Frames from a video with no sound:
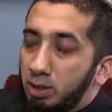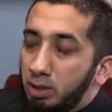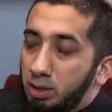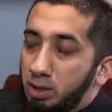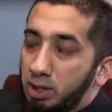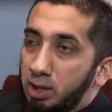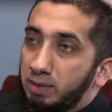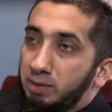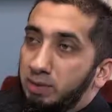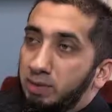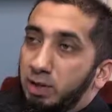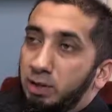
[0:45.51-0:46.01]

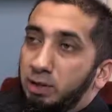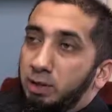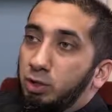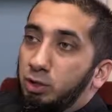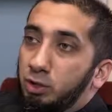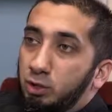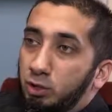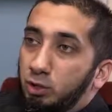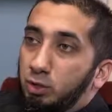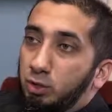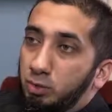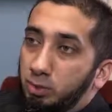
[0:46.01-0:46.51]
I have nothing
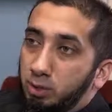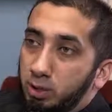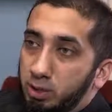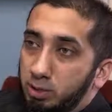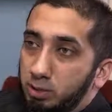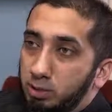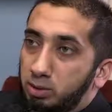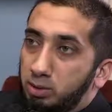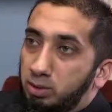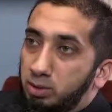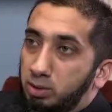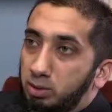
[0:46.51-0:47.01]
to do
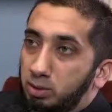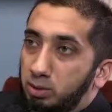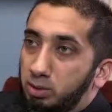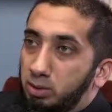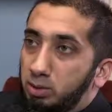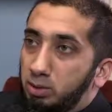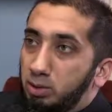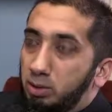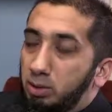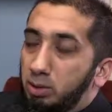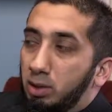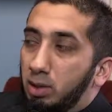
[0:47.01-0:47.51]
with
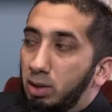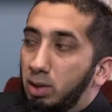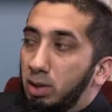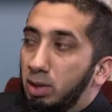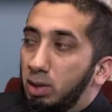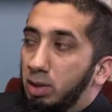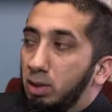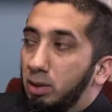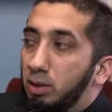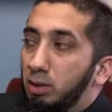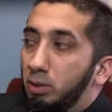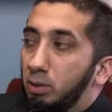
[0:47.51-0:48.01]

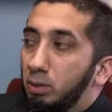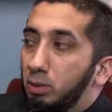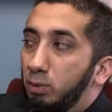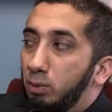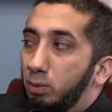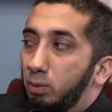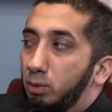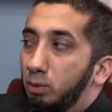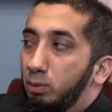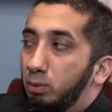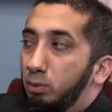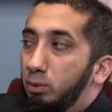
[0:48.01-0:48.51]

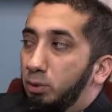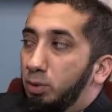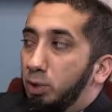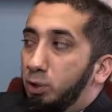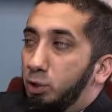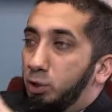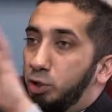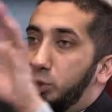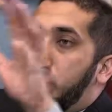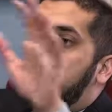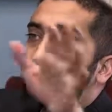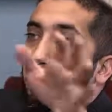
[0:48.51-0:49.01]
the
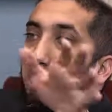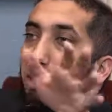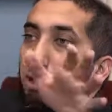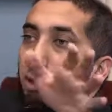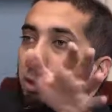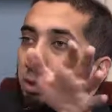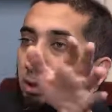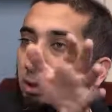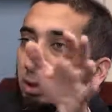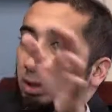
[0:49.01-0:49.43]
shirk,